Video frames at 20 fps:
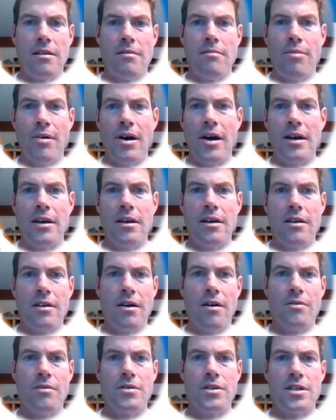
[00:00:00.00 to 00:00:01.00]
but you
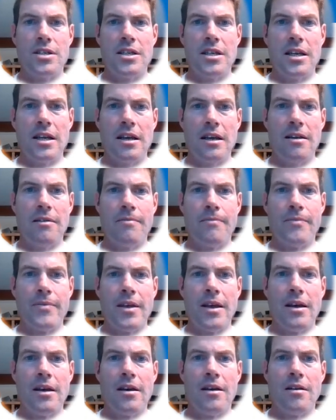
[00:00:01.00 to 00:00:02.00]
don't see
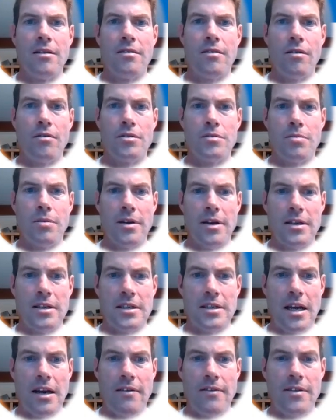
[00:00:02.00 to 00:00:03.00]
those places
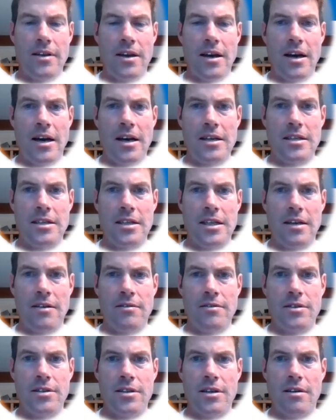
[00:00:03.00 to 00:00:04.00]
having the highest
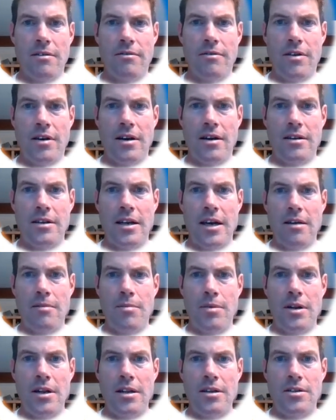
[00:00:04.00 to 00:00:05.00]
levels of
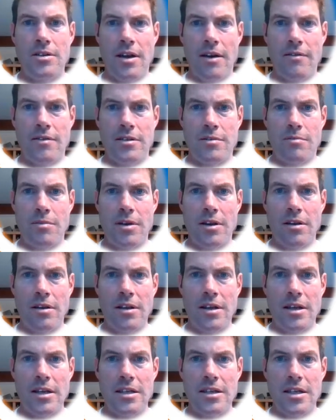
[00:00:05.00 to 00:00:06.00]
diabetes. You have this Middle
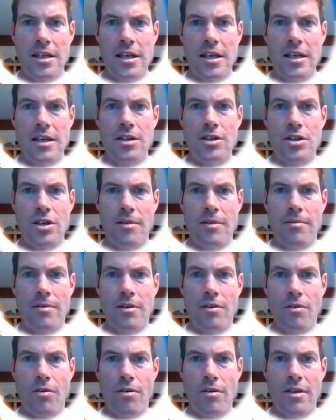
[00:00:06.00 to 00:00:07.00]
East, Egypt,
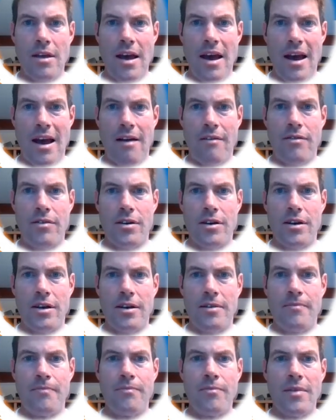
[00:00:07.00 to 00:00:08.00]
North Africa,
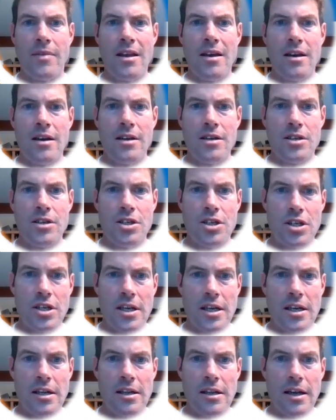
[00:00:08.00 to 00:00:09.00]

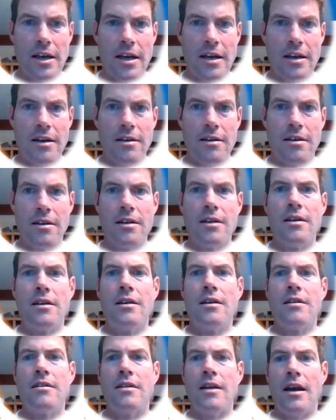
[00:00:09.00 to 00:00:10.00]
Chile,
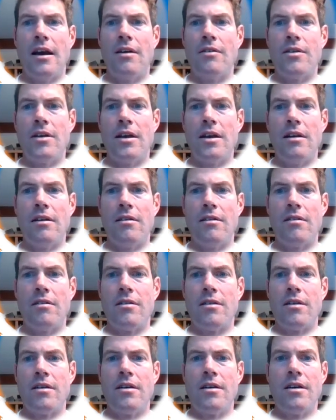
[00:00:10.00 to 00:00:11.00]
down here,
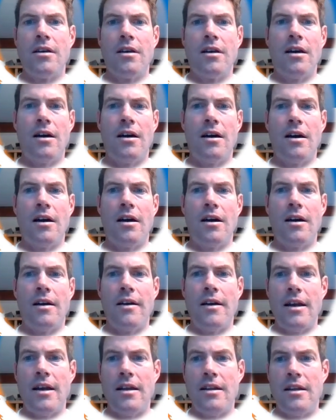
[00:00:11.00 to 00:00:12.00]
and
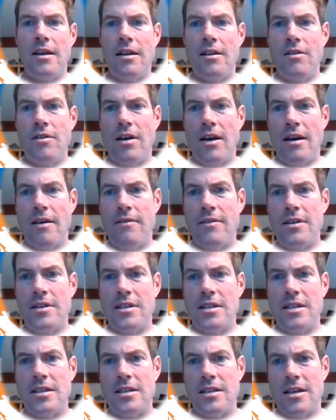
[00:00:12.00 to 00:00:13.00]
then you have, this
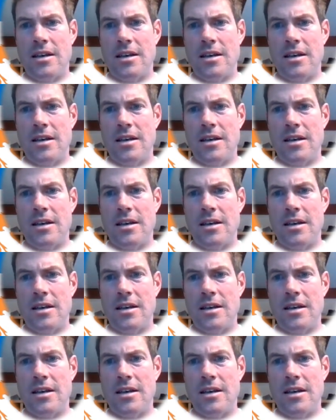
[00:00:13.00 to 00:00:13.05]
is